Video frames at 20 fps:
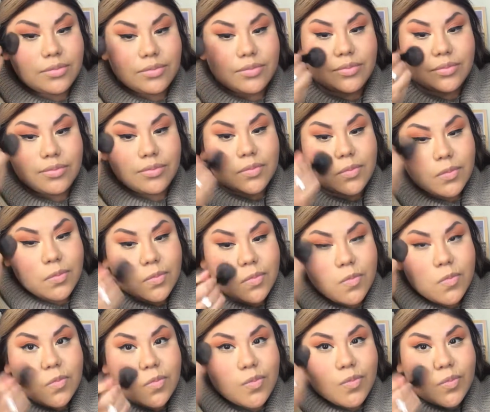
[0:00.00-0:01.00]

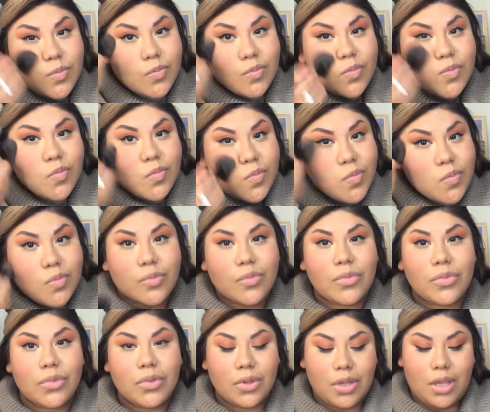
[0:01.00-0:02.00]
foundation brush and
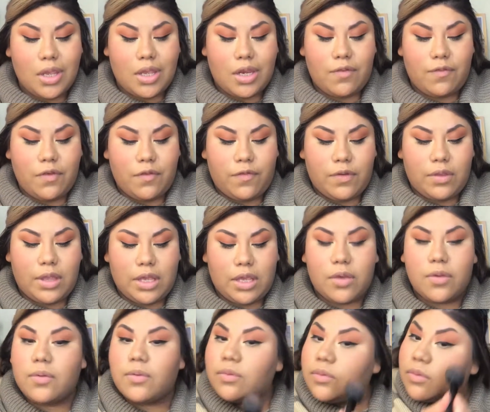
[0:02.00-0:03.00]
just kind of like tap
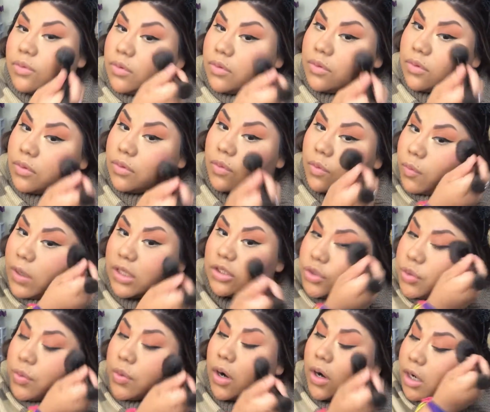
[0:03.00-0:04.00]
it wherever you feel
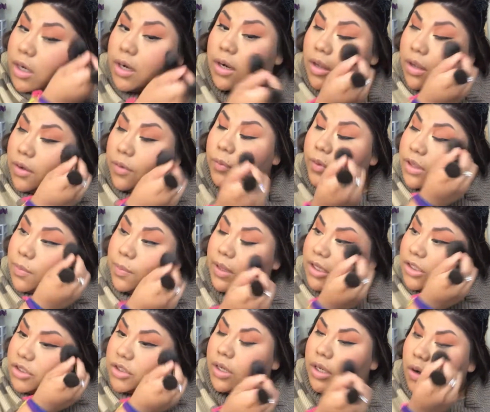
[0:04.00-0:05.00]
like. I don't know if you
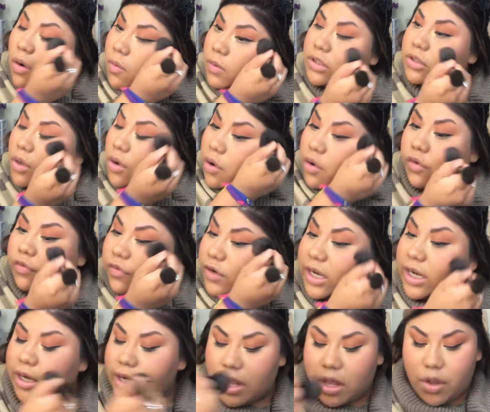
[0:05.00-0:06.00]
guys saw that. I
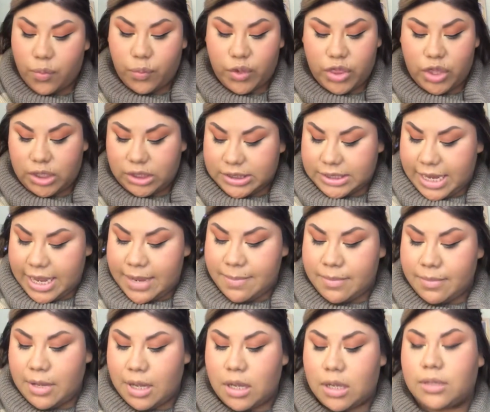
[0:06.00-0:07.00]
had like a big sharp.
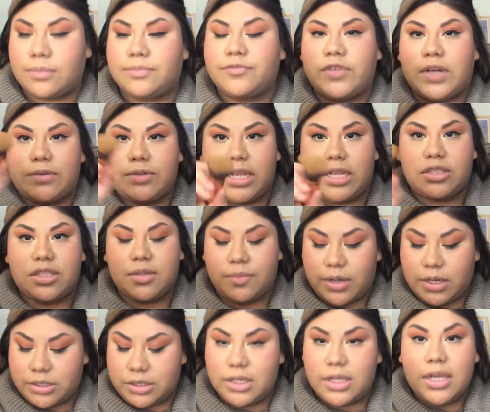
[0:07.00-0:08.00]
I'll
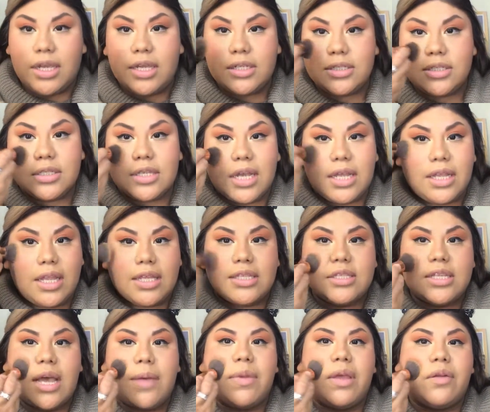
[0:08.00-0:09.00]
do it again. See
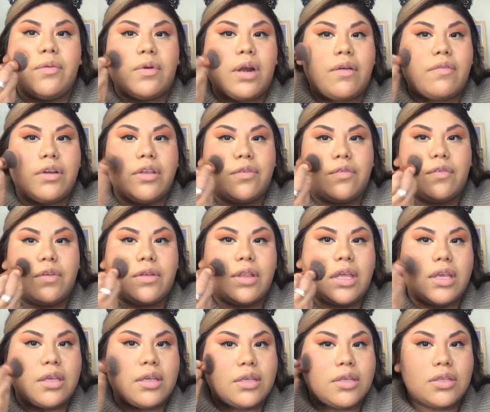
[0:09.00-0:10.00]
if I can. You see,
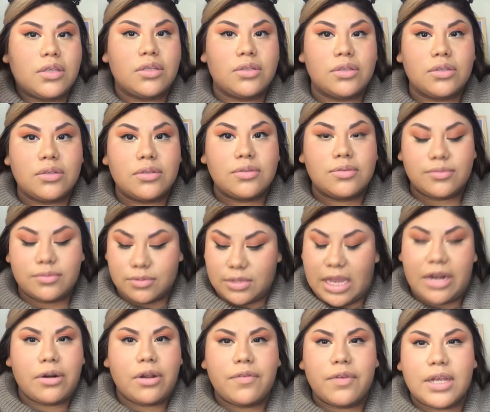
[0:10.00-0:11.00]
like right there,
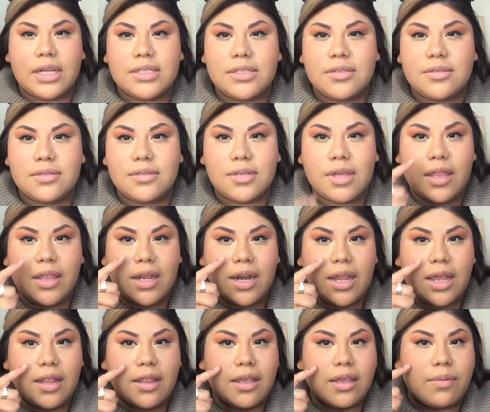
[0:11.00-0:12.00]
it looks like
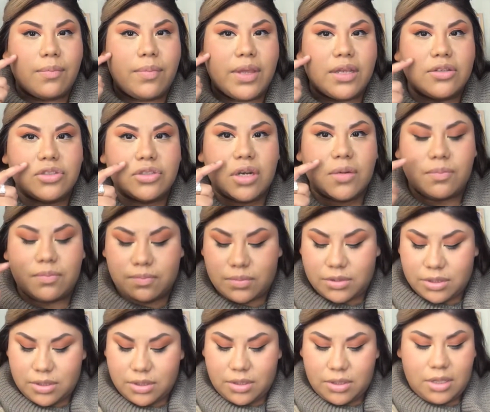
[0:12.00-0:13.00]
patchy.
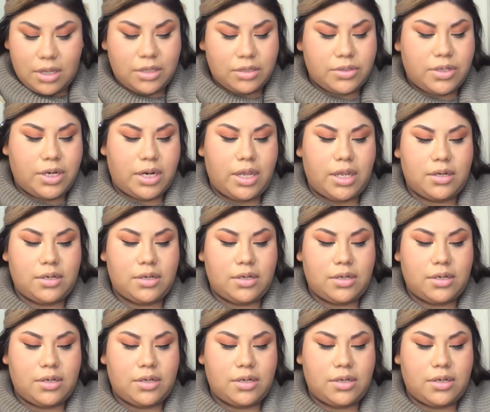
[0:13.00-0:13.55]
Like I just